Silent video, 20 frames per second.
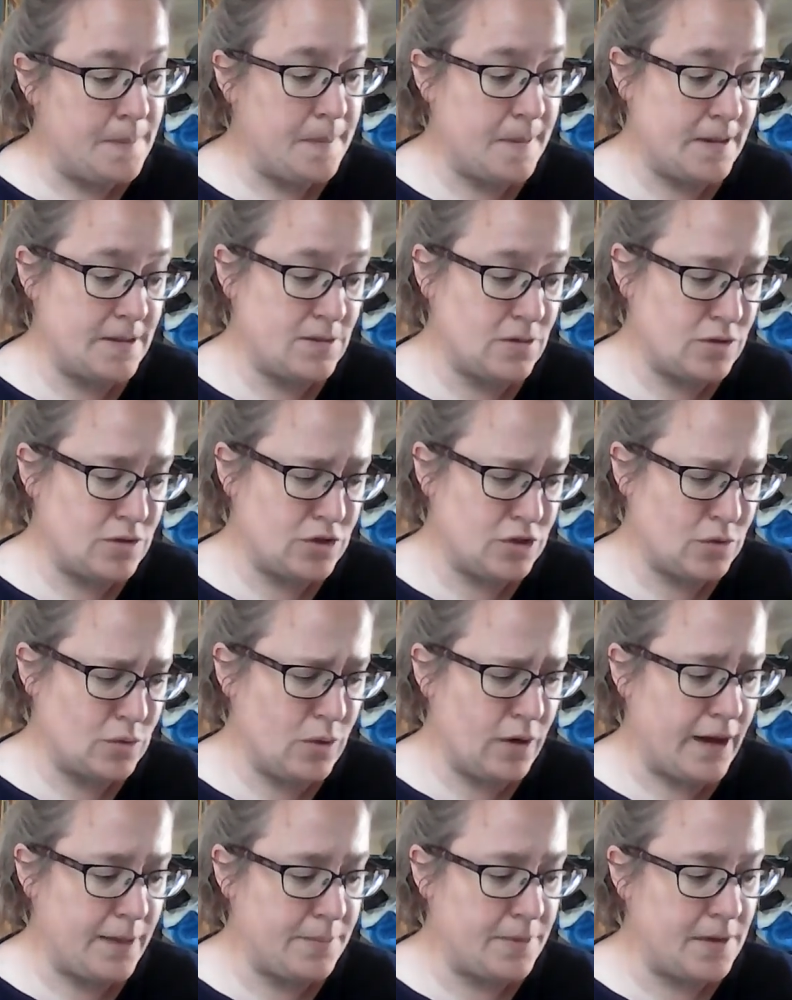As long as
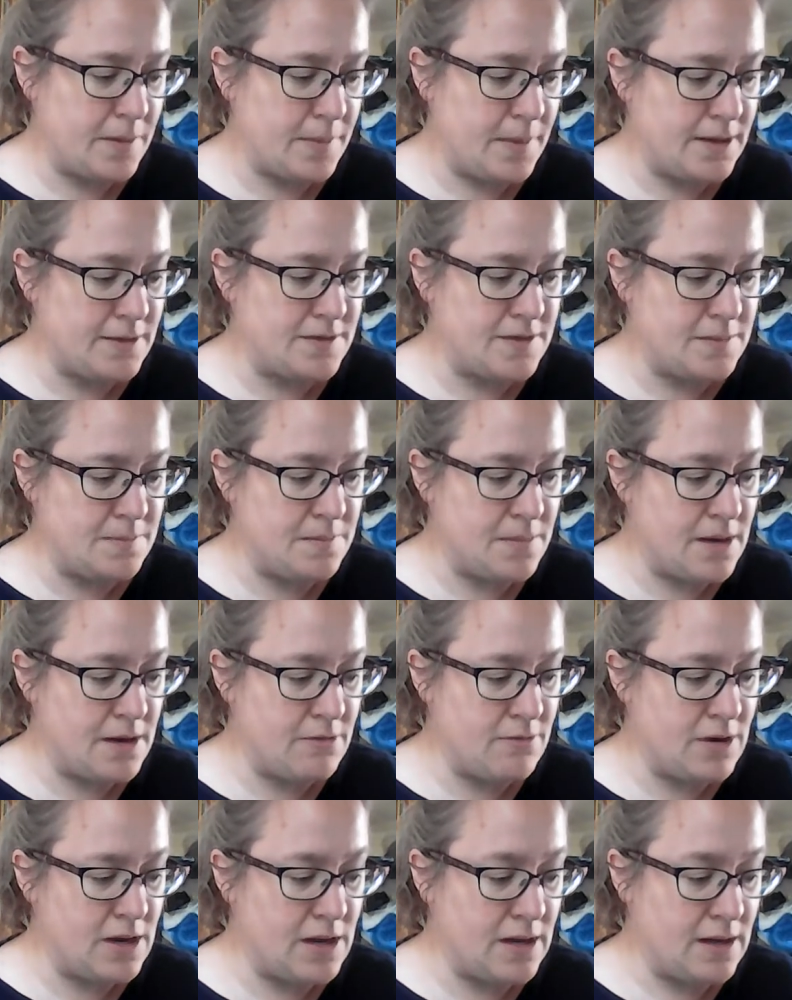you're happy about it,
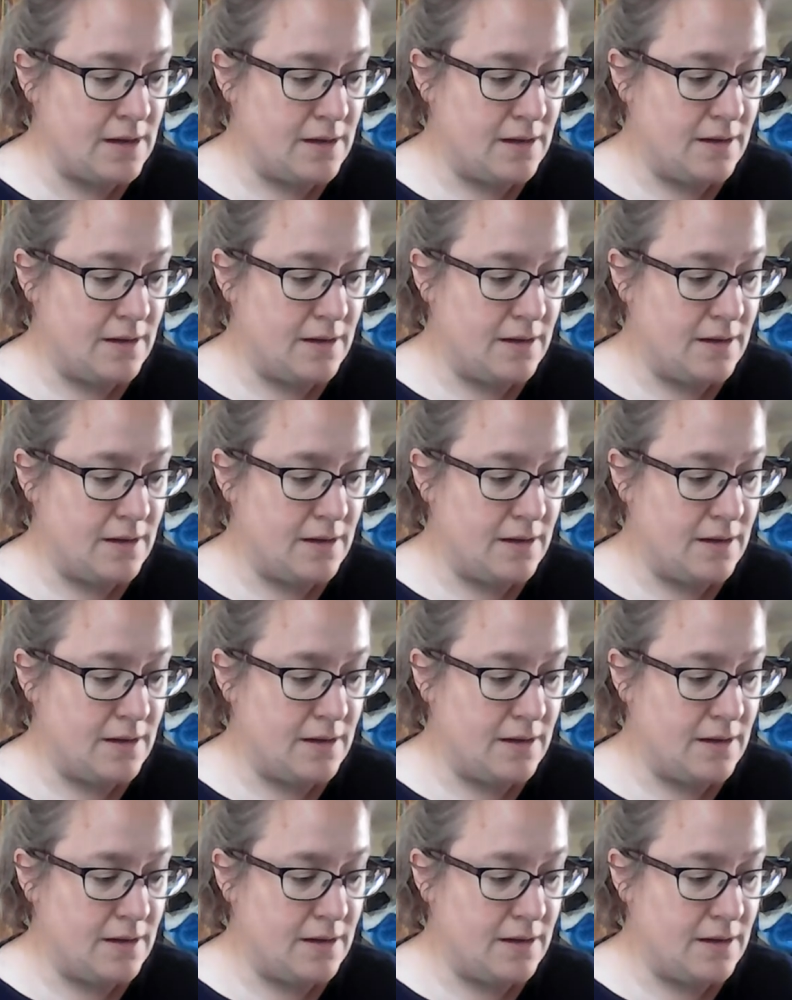Mary."